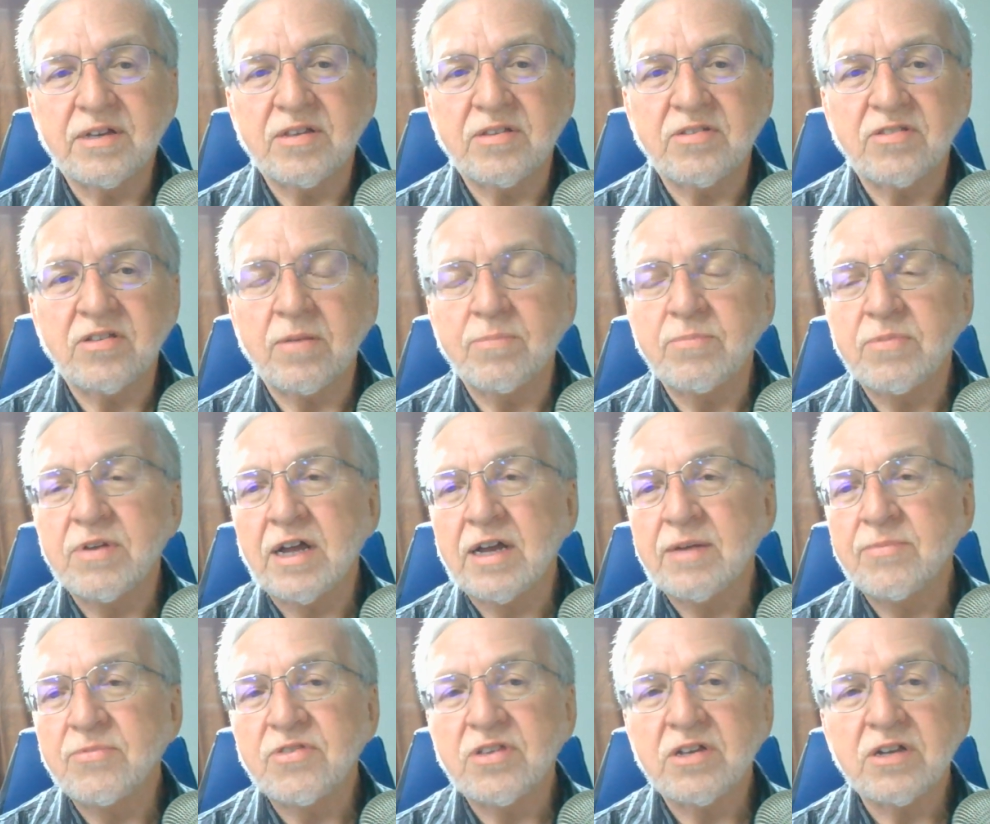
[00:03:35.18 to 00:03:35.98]

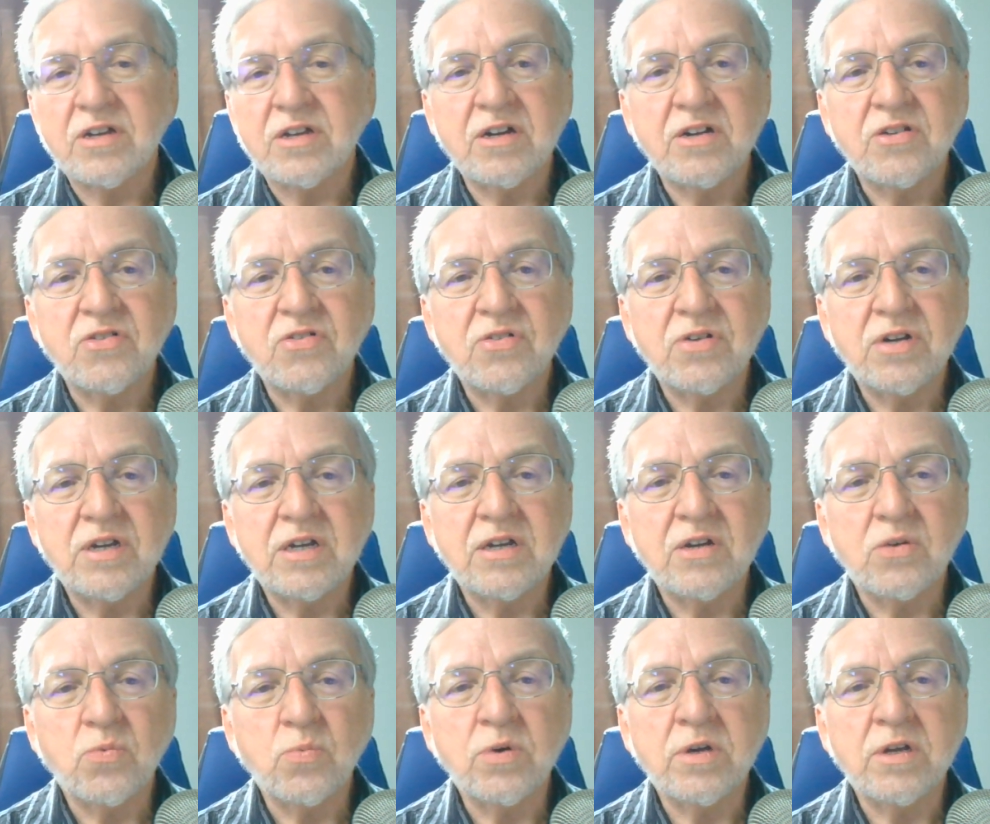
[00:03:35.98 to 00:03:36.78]
Sometimes the
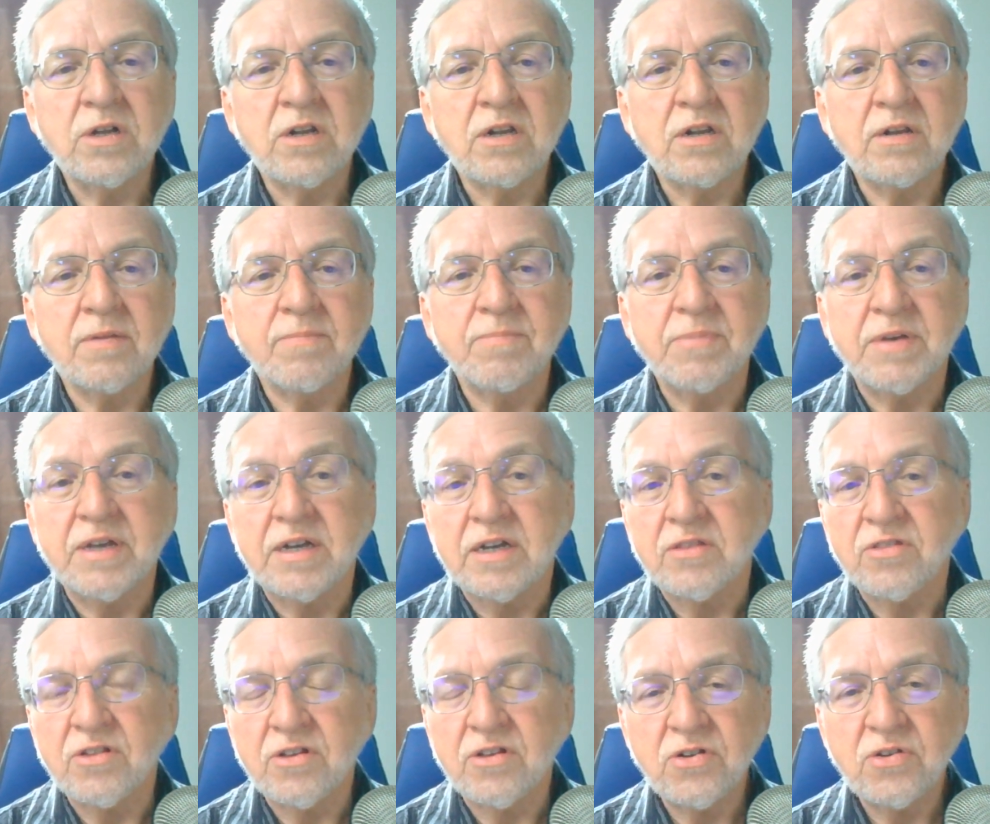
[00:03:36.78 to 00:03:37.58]
country will be
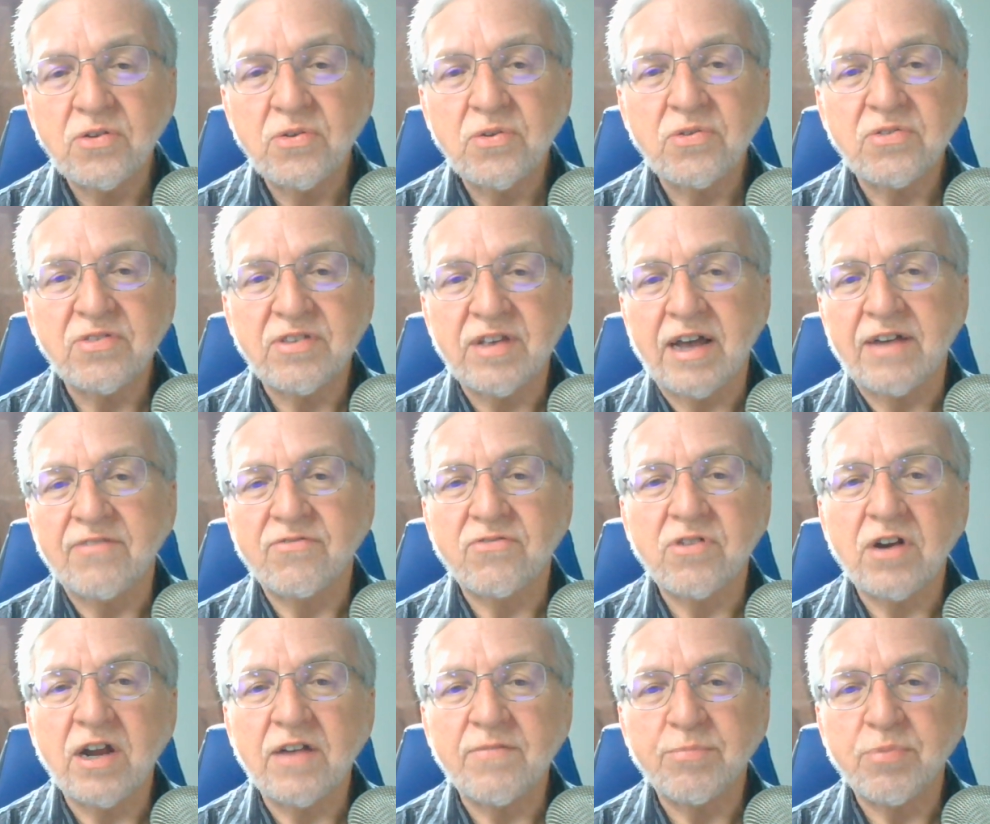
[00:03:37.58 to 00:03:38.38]
in the news
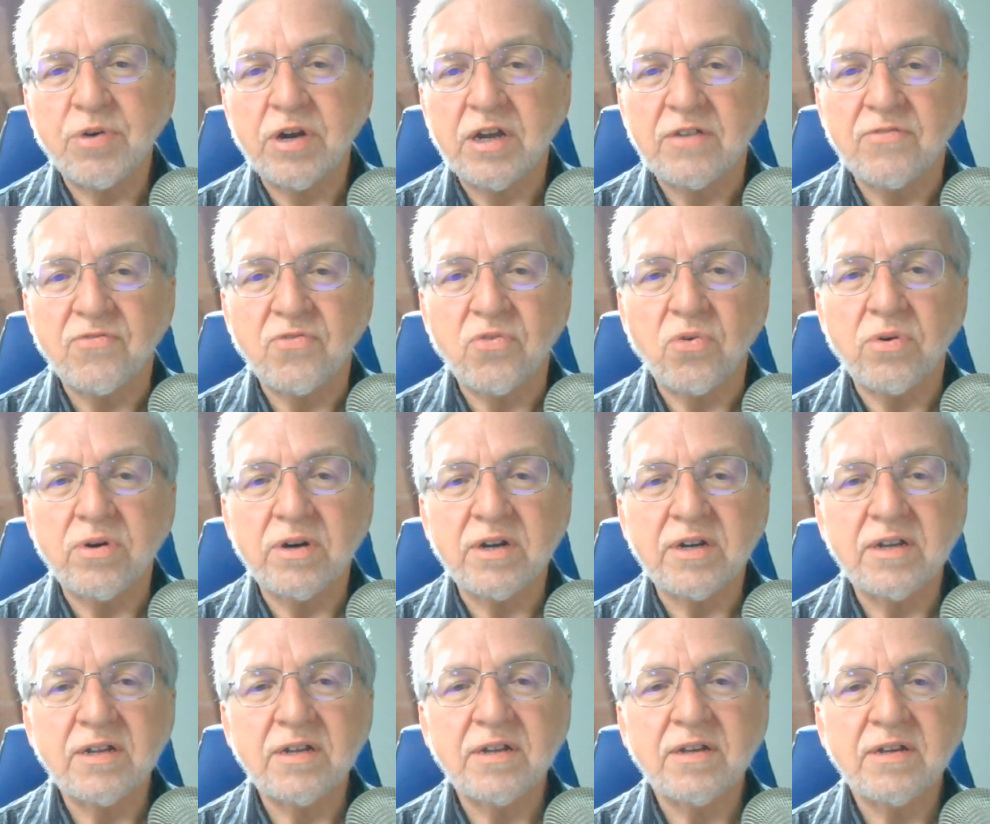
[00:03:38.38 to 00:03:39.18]
after I prayed for
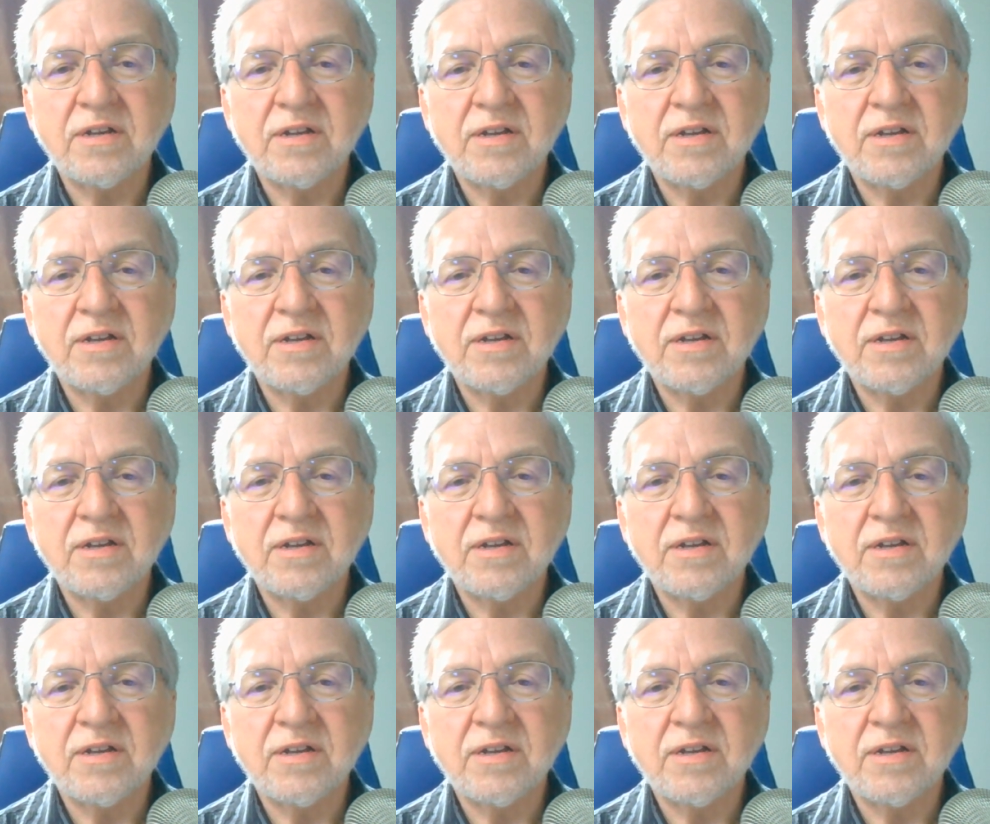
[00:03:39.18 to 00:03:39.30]
it.